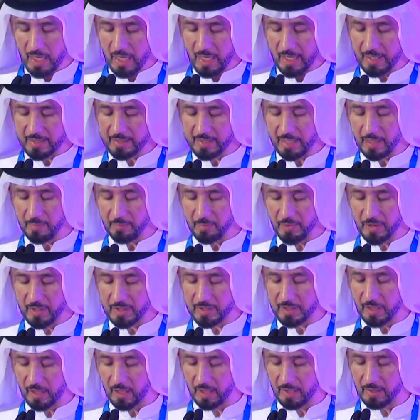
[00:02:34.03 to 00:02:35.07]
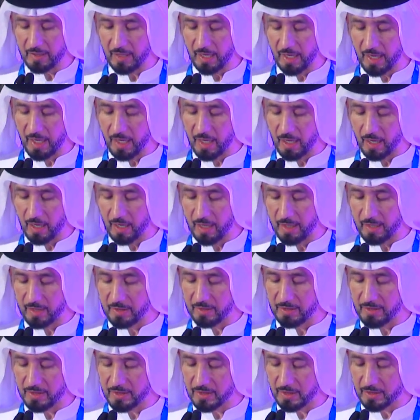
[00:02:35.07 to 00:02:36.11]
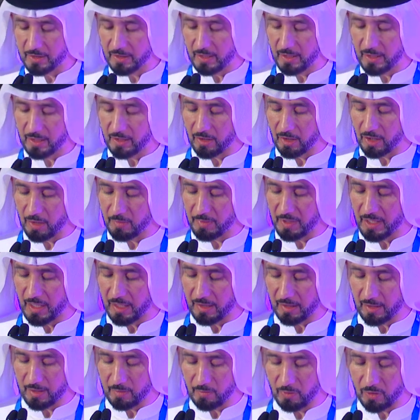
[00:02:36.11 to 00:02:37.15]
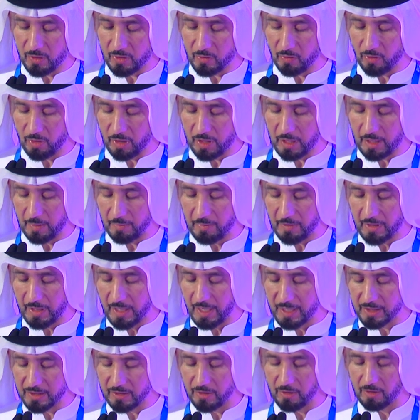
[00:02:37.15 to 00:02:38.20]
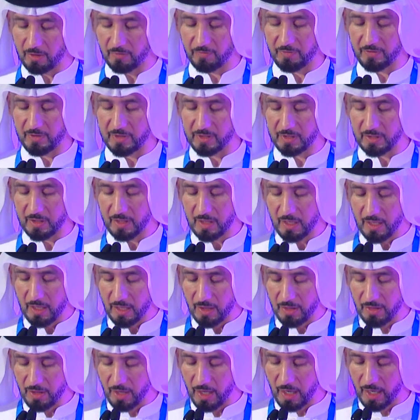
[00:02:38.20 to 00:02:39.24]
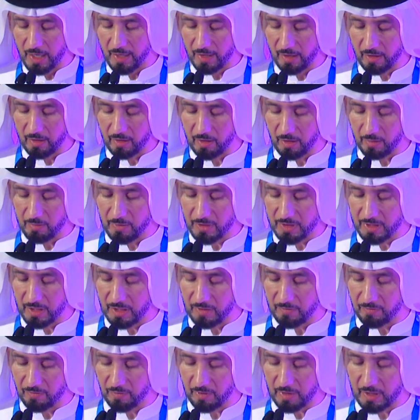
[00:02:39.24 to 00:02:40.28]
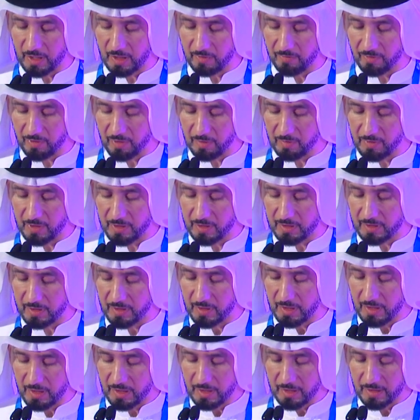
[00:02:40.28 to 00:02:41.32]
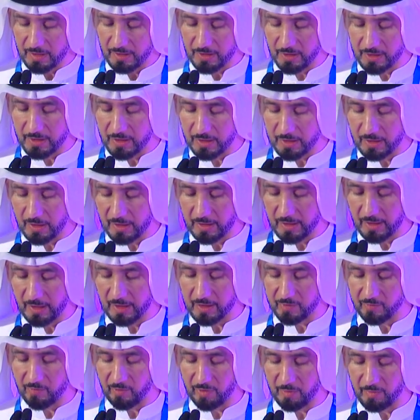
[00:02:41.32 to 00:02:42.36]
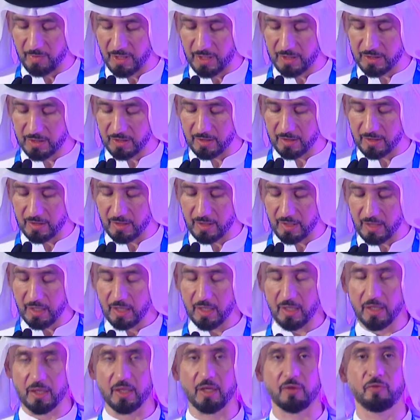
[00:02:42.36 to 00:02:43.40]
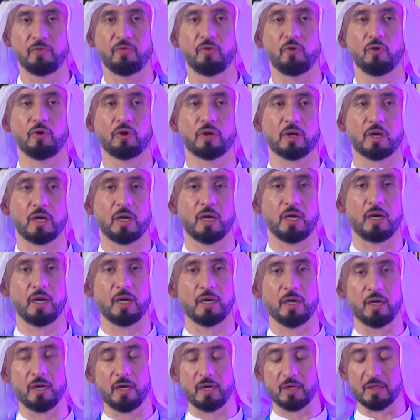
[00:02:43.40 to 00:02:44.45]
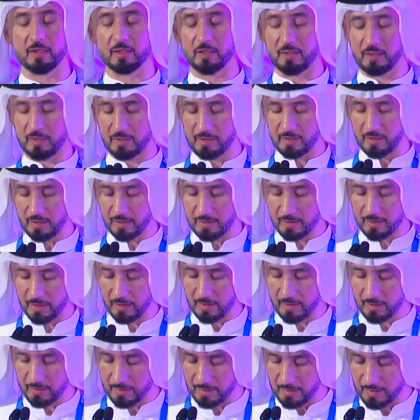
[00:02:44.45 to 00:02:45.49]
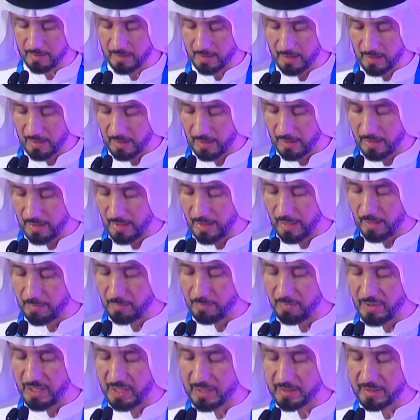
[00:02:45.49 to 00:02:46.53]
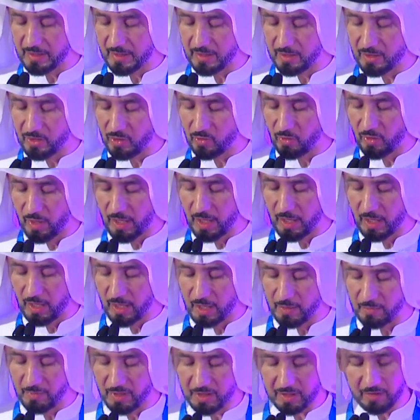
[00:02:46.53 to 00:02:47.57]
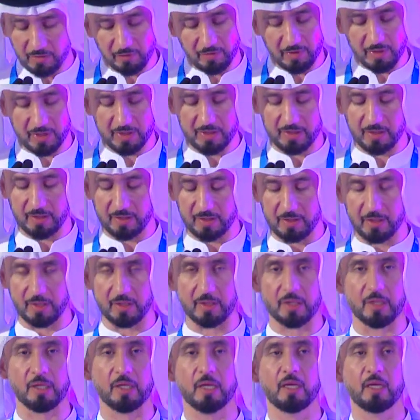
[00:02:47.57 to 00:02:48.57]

Examples are the AI, Digital Economy and Remote Work Application Office, the Higher Committee for Government Digital Transformation, the 4IR Center, the MBZU AI Metaverse Center,